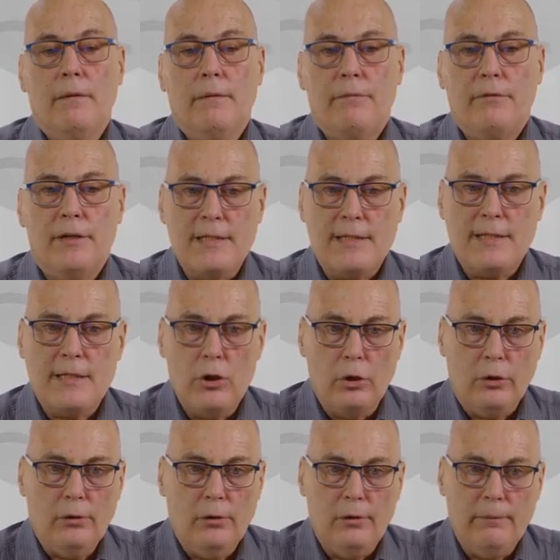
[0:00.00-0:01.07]
This
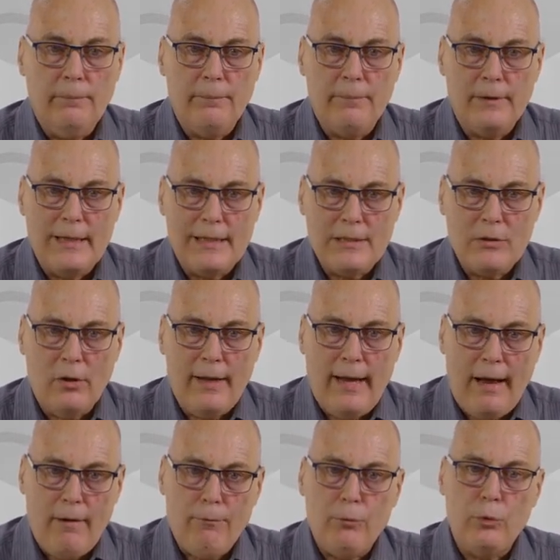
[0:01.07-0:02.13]
circle does not
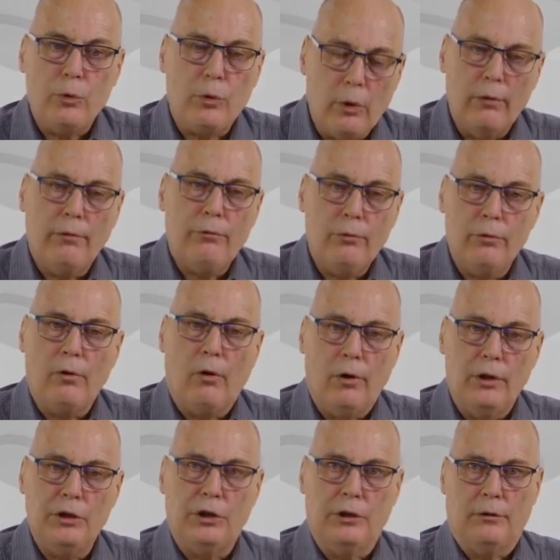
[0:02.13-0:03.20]
have to go through the
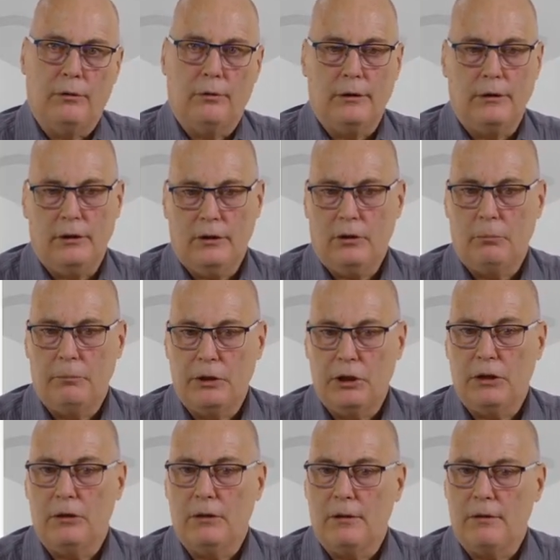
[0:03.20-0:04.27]
origin, okay? Just to
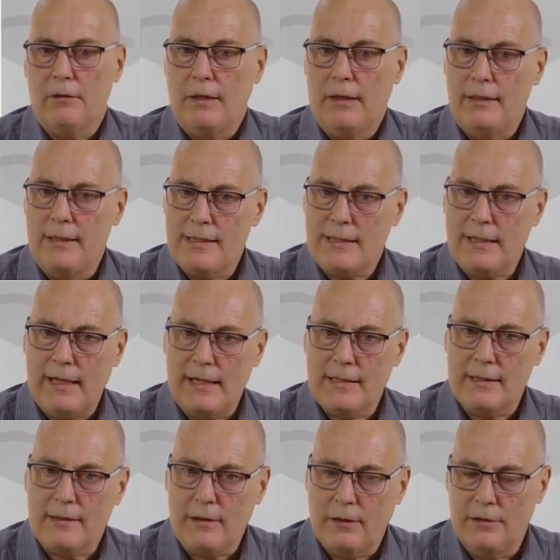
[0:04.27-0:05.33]
mention, in this case
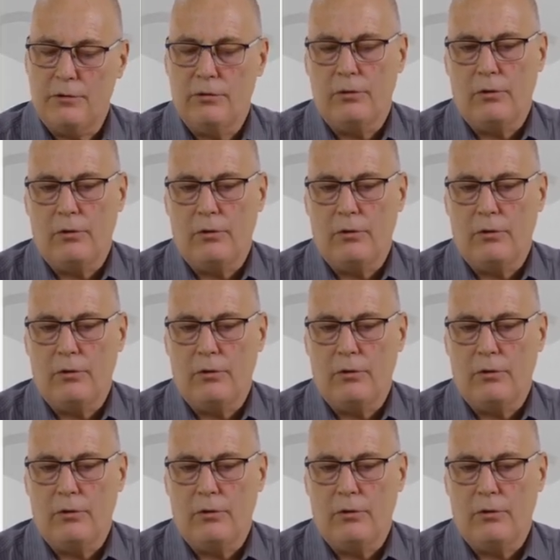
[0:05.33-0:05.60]
it goes through the